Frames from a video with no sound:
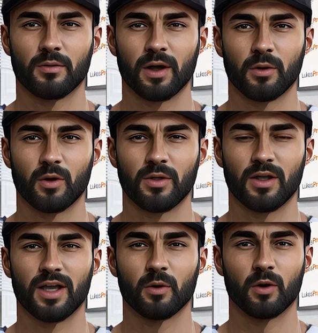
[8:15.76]
of people
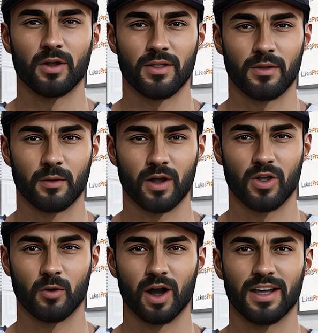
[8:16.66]
think it will,
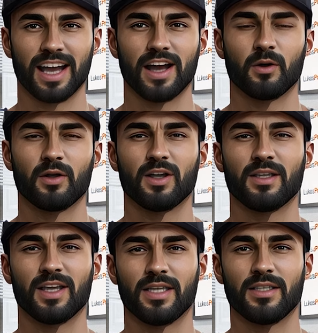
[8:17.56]
because right now,
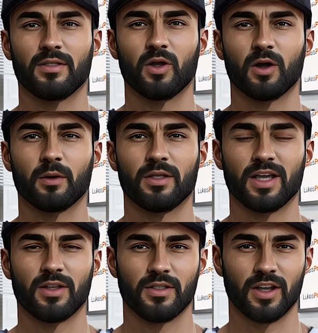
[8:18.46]
less than
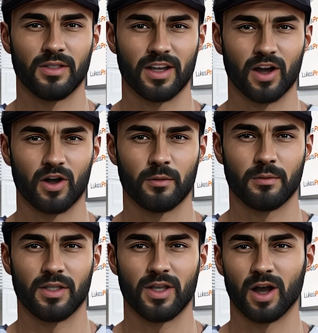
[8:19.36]
3% of London
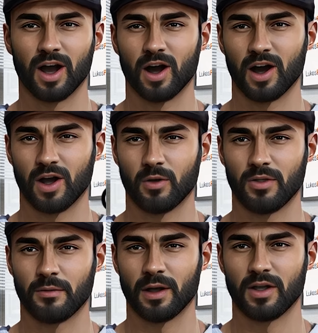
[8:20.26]
homes are
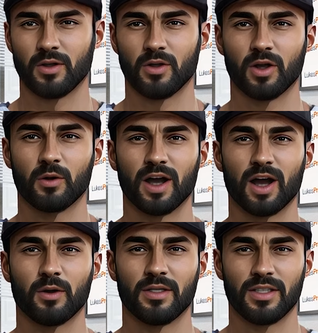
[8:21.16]
owned by
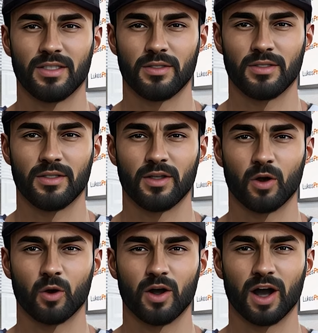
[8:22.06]
non-UK residents
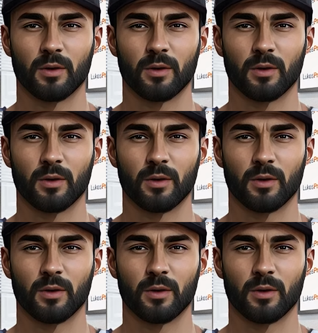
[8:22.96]
or